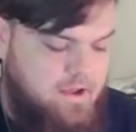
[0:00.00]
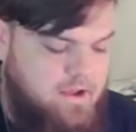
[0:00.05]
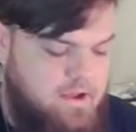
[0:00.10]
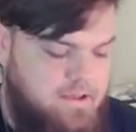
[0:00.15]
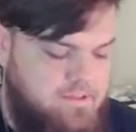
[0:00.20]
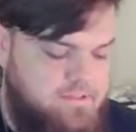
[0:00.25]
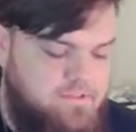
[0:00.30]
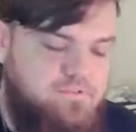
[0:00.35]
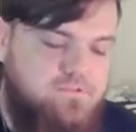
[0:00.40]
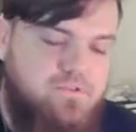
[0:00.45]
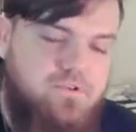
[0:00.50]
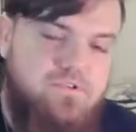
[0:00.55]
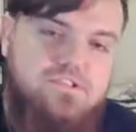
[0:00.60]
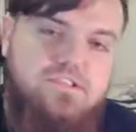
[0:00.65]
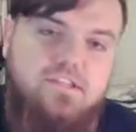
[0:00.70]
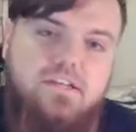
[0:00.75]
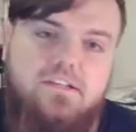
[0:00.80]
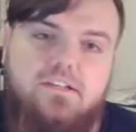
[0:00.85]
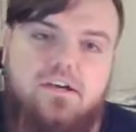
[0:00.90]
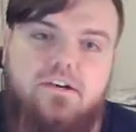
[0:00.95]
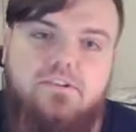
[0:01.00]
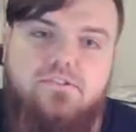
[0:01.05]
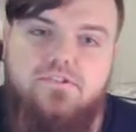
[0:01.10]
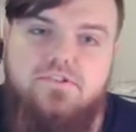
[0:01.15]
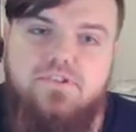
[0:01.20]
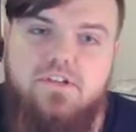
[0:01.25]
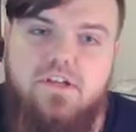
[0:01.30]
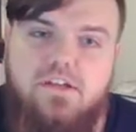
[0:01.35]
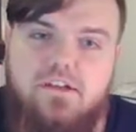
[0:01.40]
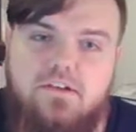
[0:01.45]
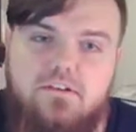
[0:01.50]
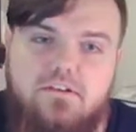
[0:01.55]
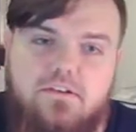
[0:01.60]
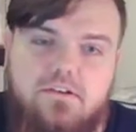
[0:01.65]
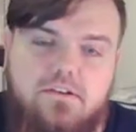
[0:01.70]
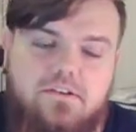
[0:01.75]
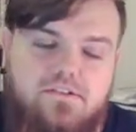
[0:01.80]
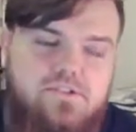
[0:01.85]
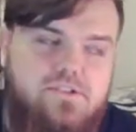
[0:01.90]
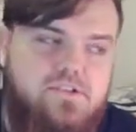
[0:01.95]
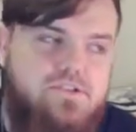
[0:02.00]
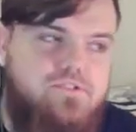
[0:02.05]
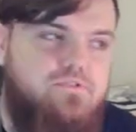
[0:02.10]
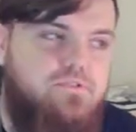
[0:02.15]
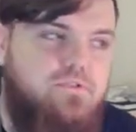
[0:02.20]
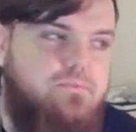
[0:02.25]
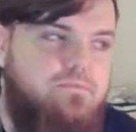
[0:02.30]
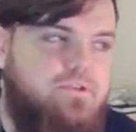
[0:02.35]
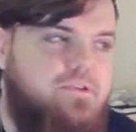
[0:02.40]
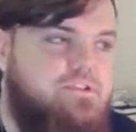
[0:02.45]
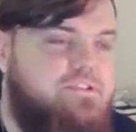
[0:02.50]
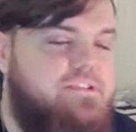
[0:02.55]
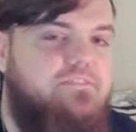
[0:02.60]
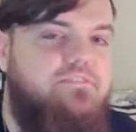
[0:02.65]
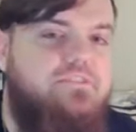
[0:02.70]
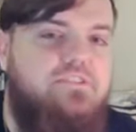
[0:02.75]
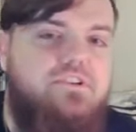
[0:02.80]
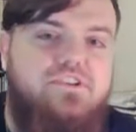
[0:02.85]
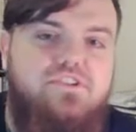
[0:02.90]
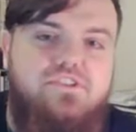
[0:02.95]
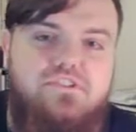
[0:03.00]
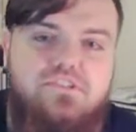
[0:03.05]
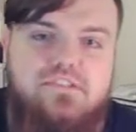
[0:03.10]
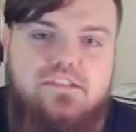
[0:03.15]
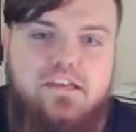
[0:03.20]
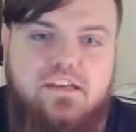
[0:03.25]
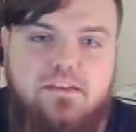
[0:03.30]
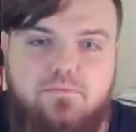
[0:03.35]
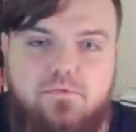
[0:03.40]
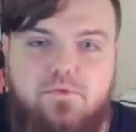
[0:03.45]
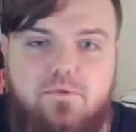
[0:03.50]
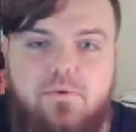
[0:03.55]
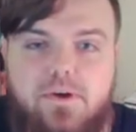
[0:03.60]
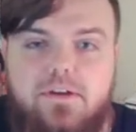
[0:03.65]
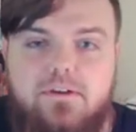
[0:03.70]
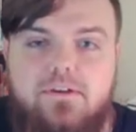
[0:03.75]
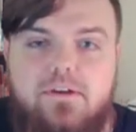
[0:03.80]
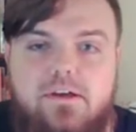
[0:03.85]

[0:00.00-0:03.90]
The first thing to understand, just from a definition standpoint,